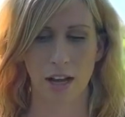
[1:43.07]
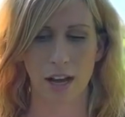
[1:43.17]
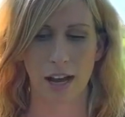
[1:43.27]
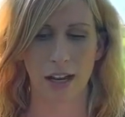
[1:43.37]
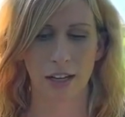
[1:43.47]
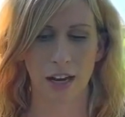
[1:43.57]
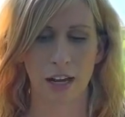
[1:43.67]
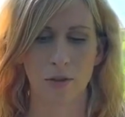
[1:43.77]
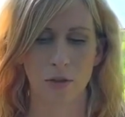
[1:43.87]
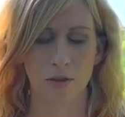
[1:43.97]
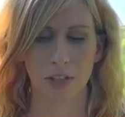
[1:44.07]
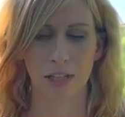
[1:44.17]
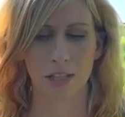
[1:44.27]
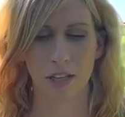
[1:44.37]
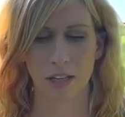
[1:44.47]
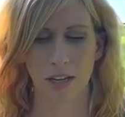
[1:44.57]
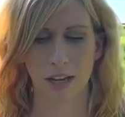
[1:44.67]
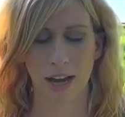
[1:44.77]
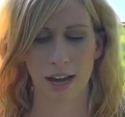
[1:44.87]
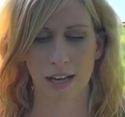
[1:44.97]
I had an x-ray done
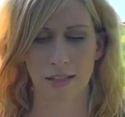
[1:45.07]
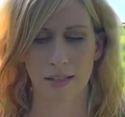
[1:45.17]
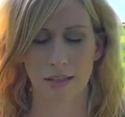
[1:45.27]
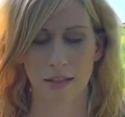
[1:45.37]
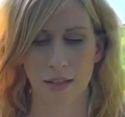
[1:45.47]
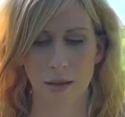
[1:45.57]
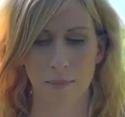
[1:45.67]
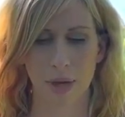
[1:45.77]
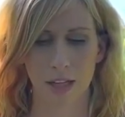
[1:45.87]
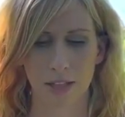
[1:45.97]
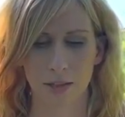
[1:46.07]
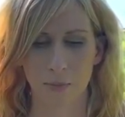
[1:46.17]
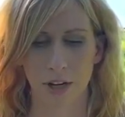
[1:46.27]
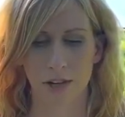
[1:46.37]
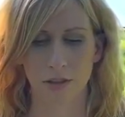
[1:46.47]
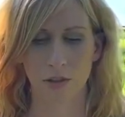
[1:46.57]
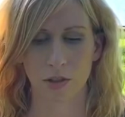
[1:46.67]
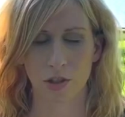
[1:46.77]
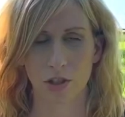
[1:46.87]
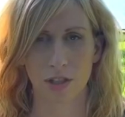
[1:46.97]
at MedExpress, an
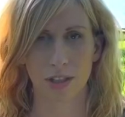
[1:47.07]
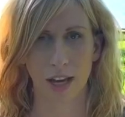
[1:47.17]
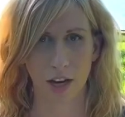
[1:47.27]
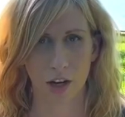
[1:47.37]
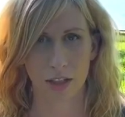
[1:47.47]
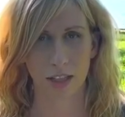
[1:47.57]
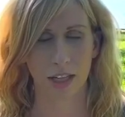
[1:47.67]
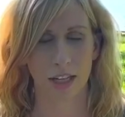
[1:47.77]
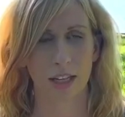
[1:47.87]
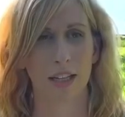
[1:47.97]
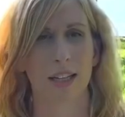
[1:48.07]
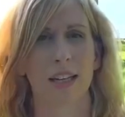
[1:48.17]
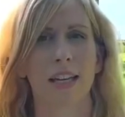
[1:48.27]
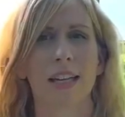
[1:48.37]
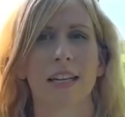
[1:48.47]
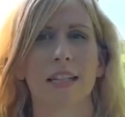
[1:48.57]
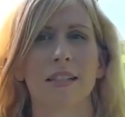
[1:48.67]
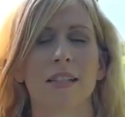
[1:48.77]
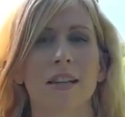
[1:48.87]
urgent care clinic, and